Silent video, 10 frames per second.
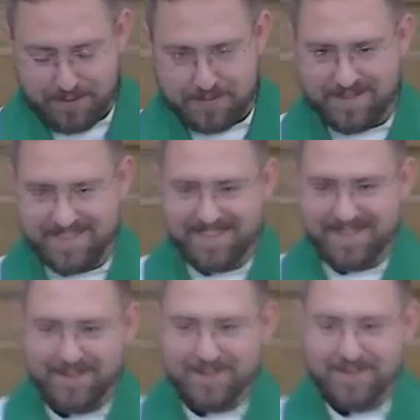so
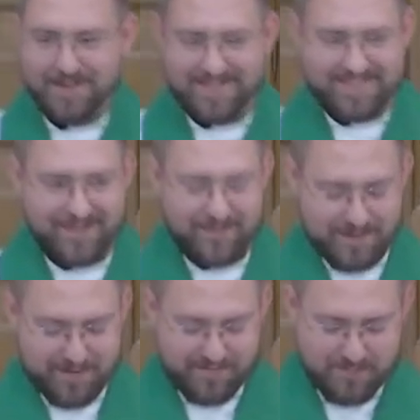give,
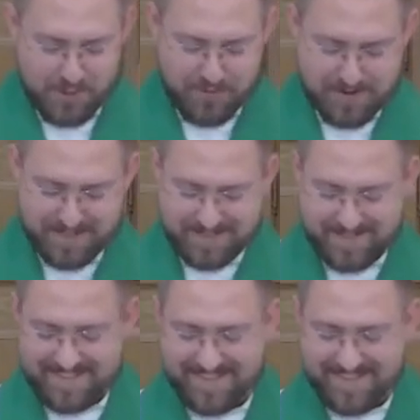give me grace.